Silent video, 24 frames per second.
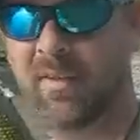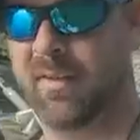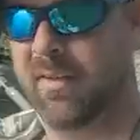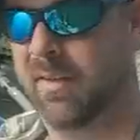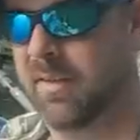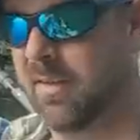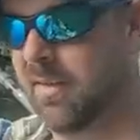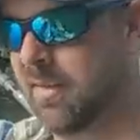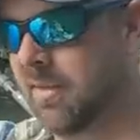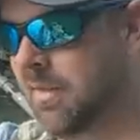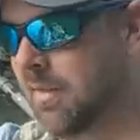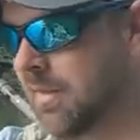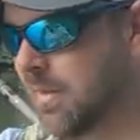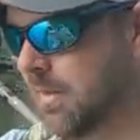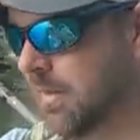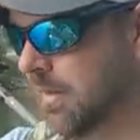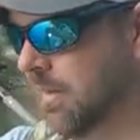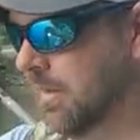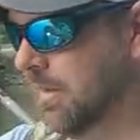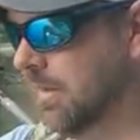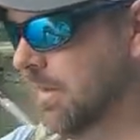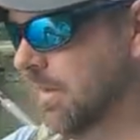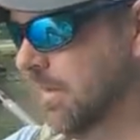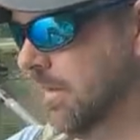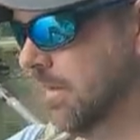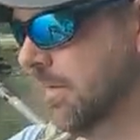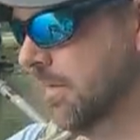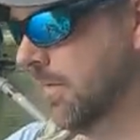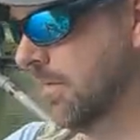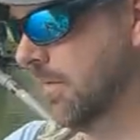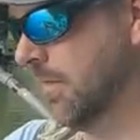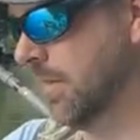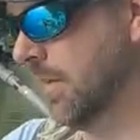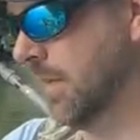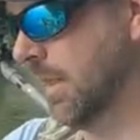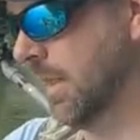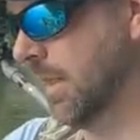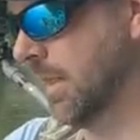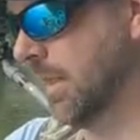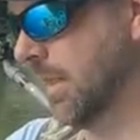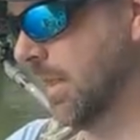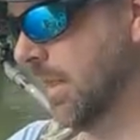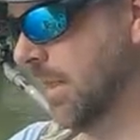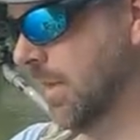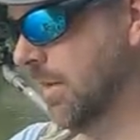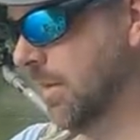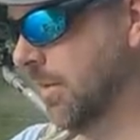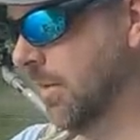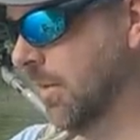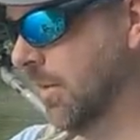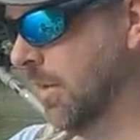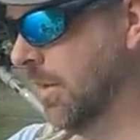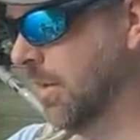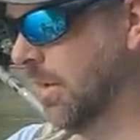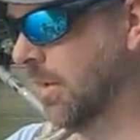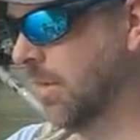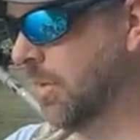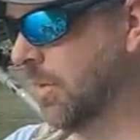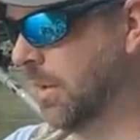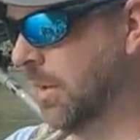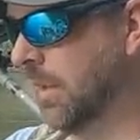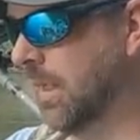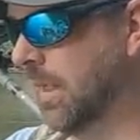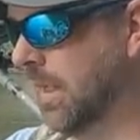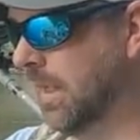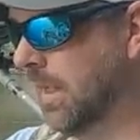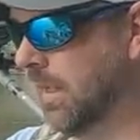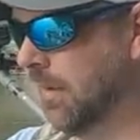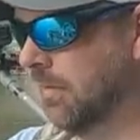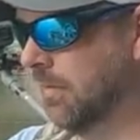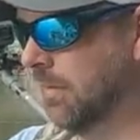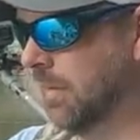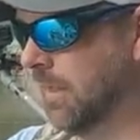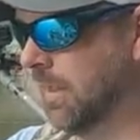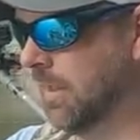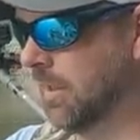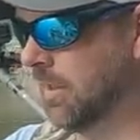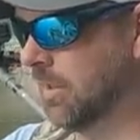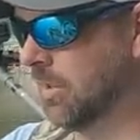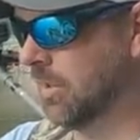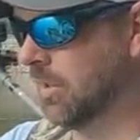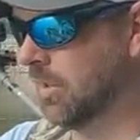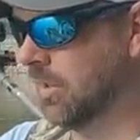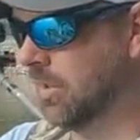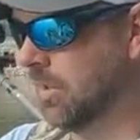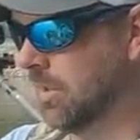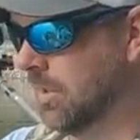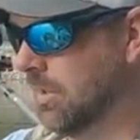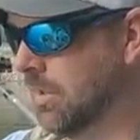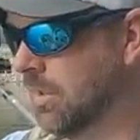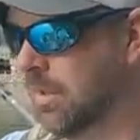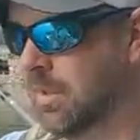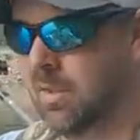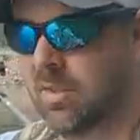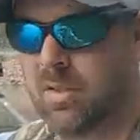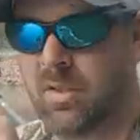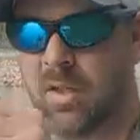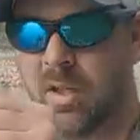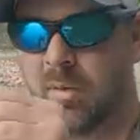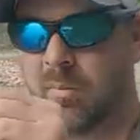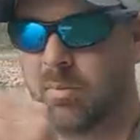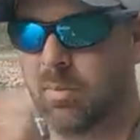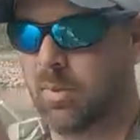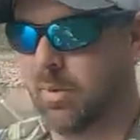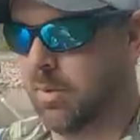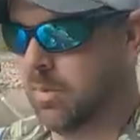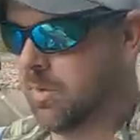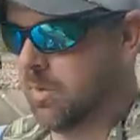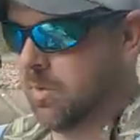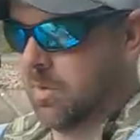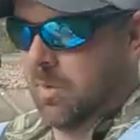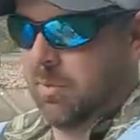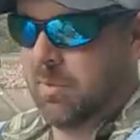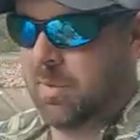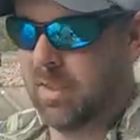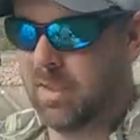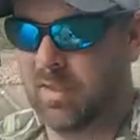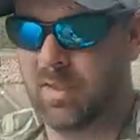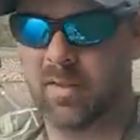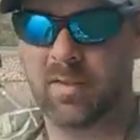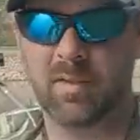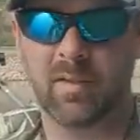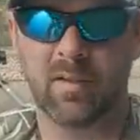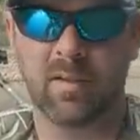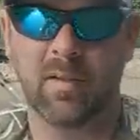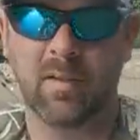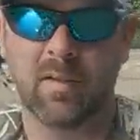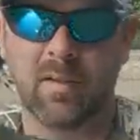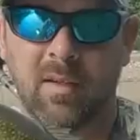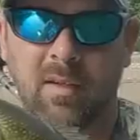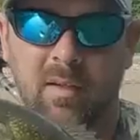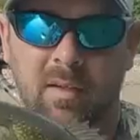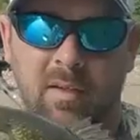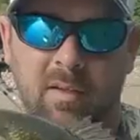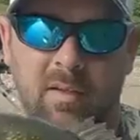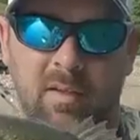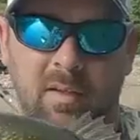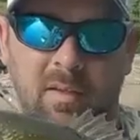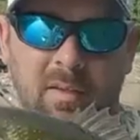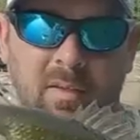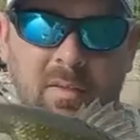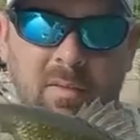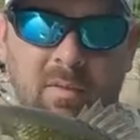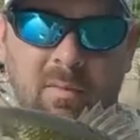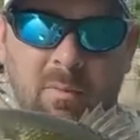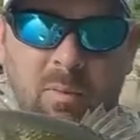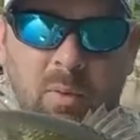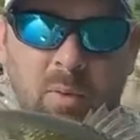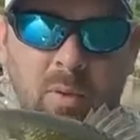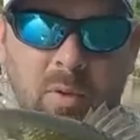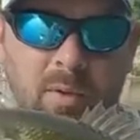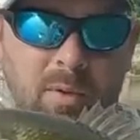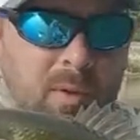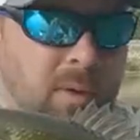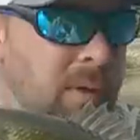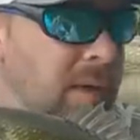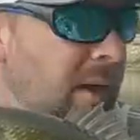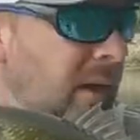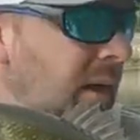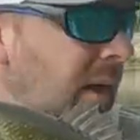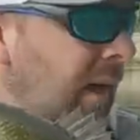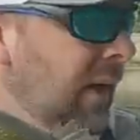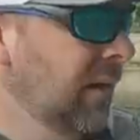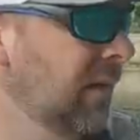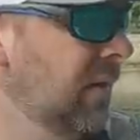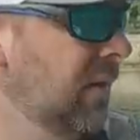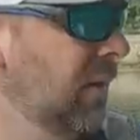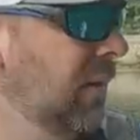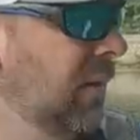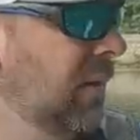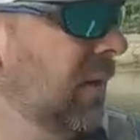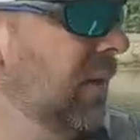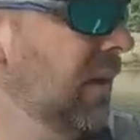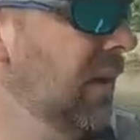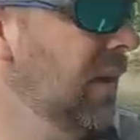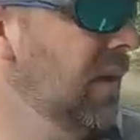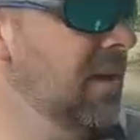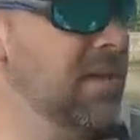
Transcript: though. I got the little three and a half inch Yum pull swimbait. Pulling it through there, had two or three